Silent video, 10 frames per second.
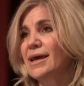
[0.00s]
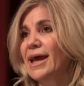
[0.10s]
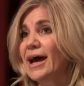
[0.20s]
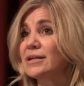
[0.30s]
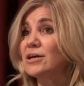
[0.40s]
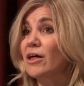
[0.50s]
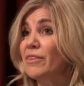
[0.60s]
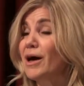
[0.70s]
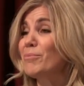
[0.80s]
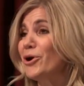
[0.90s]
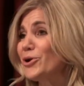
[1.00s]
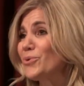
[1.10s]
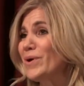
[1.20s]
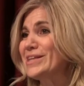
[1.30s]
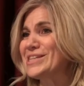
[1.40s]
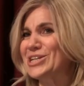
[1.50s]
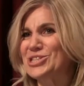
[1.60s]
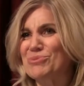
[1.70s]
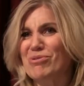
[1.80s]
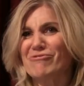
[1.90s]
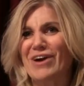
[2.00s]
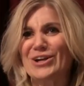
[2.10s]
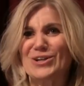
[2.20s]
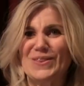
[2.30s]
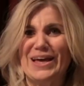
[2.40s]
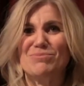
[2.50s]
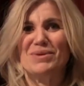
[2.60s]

And American Well is actually provider-led.